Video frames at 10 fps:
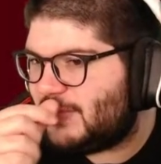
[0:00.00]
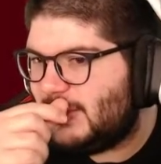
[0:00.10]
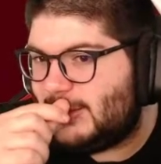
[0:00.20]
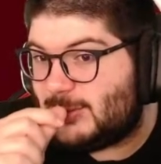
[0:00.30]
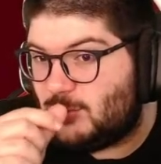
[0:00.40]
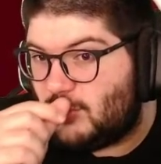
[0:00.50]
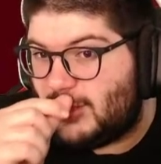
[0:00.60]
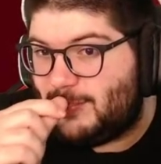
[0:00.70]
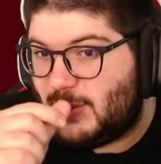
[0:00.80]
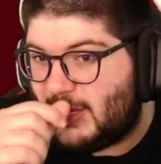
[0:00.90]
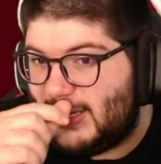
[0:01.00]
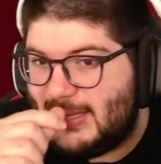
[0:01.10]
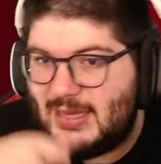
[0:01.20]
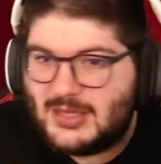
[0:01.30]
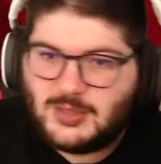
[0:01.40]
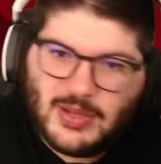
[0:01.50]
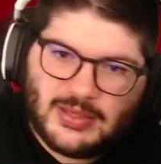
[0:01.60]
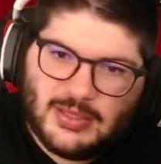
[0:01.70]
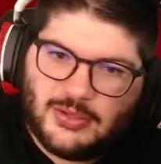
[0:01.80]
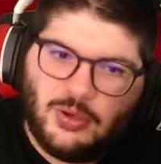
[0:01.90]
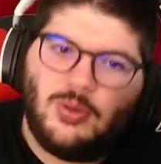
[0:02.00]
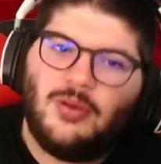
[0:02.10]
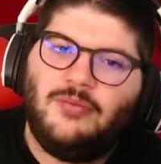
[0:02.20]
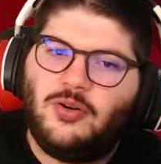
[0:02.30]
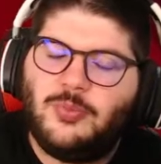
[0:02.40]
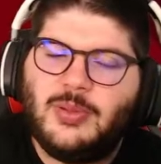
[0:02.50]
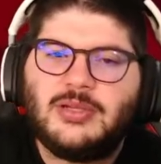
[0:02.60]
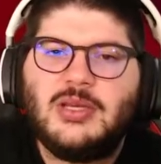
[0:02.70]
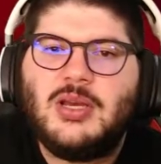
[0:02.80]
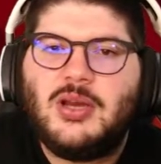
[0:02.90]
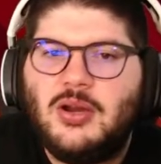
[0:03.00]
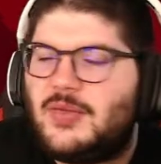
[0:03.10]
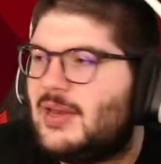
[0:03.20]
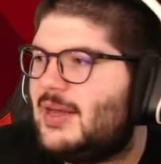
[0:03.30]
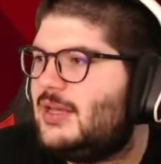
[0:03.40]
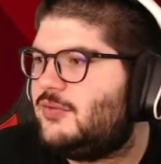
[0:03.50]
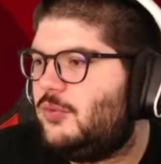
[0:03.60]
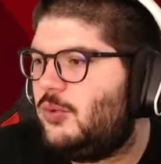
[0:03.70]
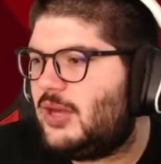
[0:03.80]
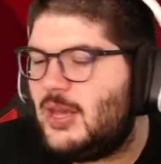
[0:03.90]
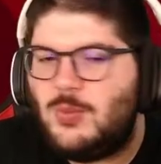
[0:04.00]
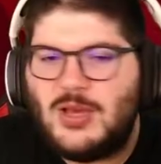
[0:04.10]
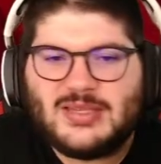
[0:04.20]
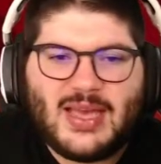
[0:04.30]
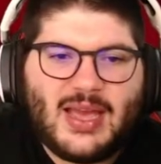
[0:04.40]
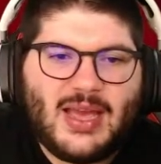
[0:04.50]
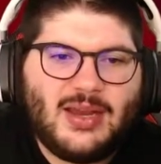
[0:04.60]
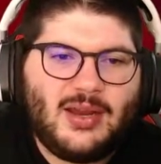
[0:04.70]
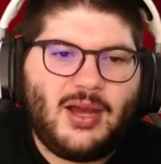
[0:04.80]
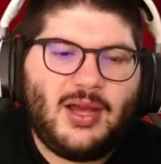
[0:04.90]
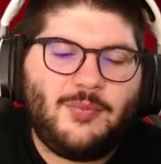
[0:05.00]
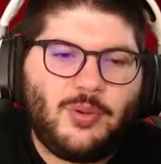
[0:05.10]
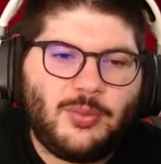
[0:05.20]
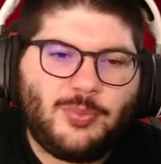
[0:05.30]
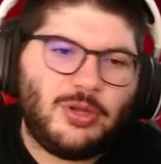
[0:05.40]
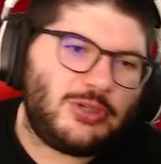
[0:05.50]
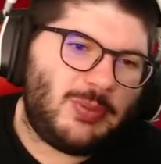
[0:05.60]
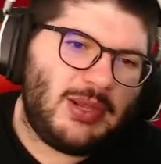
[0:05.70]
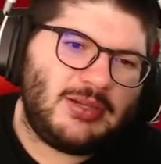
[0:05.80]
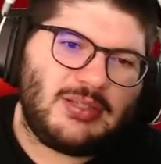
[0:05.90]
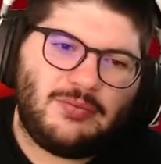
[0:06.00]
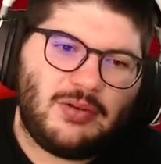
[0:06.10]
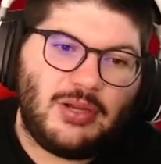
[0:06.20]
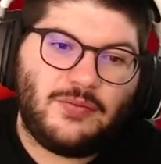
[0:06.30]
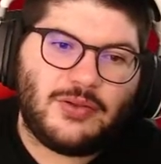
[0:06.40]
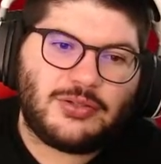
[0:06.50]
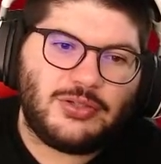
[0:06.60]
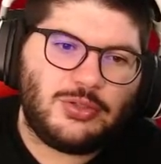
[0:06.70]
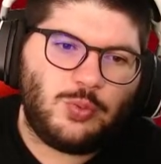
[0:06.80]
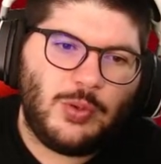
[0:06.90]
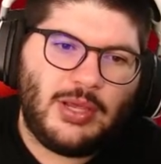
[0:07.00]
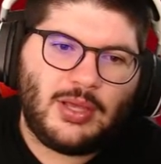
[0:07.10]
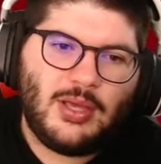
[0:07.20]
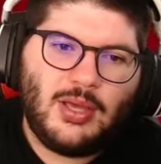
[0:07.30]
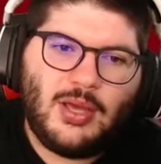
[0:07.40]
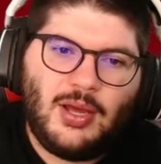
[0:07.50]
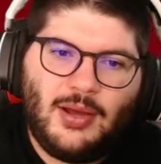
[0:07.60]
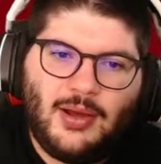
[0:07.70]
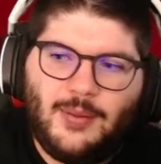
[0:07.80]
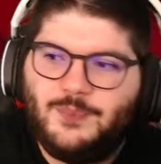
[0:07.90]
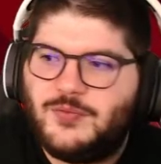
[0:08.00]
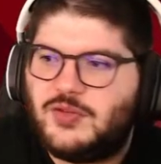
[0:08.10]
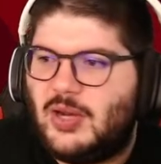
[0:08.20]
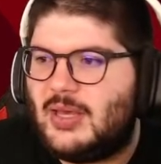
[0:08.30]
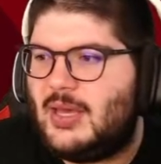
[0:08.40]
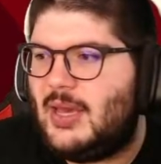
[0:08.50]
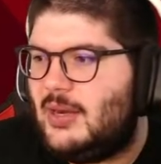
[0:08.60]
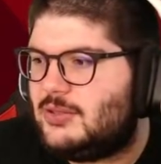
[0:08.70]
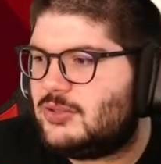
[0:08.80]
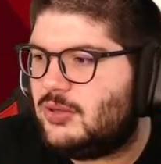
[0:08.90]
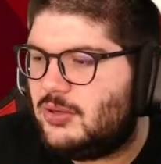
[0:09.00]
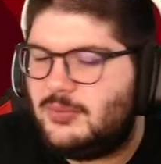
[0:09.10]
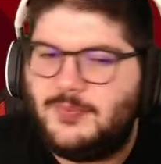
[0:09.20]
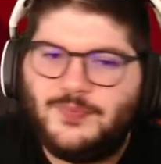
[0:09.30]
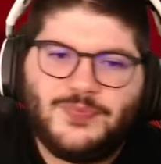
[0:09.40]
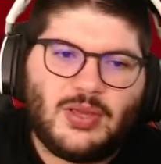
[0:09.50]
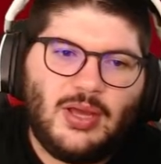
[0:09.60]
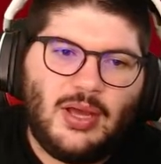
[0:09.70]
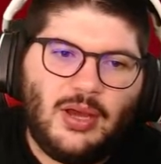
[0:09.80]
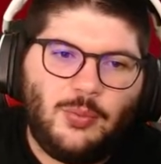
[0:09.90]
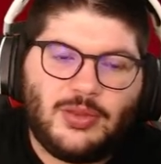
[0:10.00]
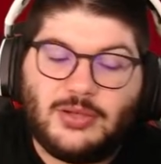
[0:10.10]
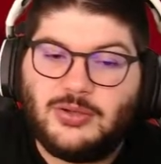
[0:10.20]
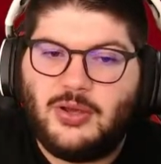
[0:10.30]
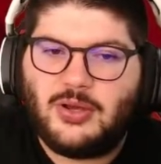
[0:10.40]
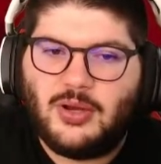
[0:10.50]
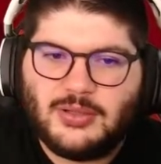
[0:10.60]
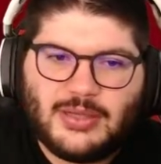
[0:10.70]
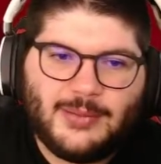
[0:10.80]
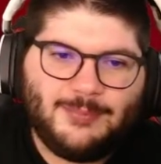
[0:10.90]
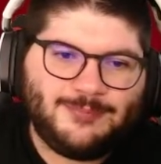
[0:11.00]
It is sorted by expected goal involvement over the last 4 game weeks. And I've put a bunch of players that have really good fixtures this week. So like Kane and Son with Antonio Conte.